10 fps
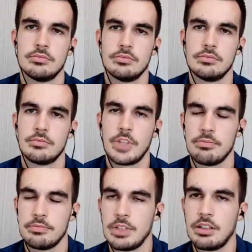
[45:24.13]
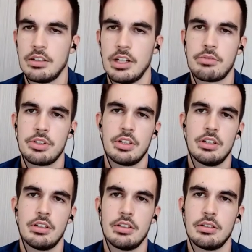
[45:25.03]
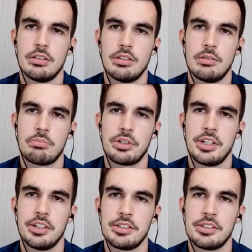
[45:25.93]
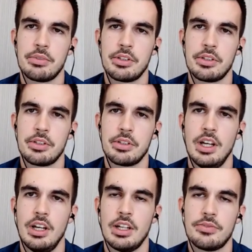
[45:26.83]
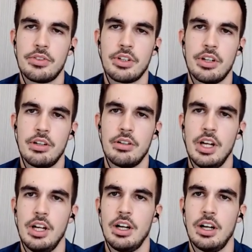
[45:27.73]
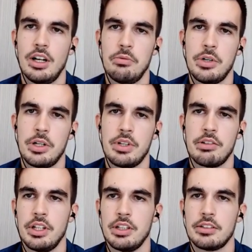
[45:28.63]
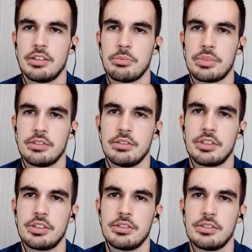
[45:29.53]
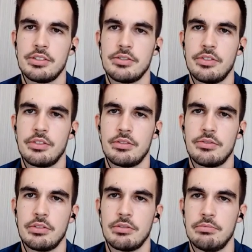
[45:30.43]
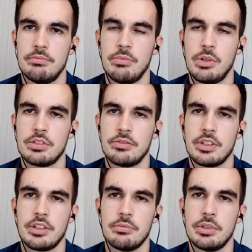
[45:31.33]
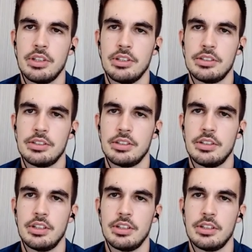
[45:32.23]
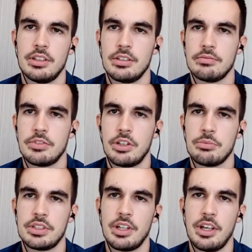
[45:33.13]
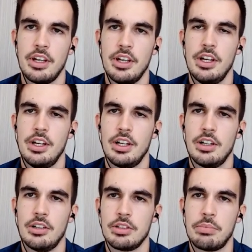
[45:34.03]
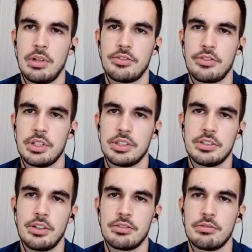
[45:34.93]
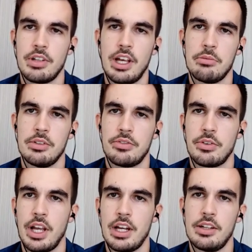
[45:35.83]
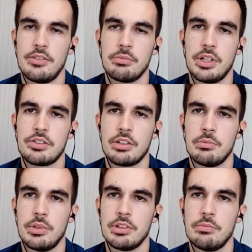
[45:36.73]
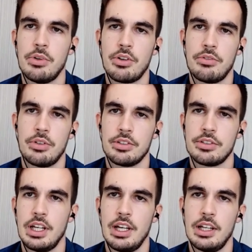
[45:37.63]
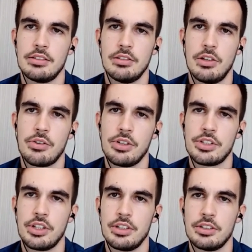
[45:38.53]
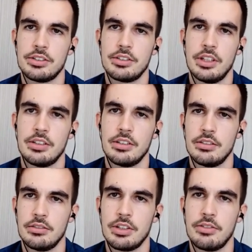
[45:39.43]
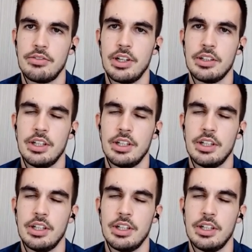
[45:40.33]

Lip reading: Yeah, I really appreciate this, because as for now, when we read the terms and conditions for most of the companies, the terms say the platform is not liable for any information about the borrowers and loan originators that you can find.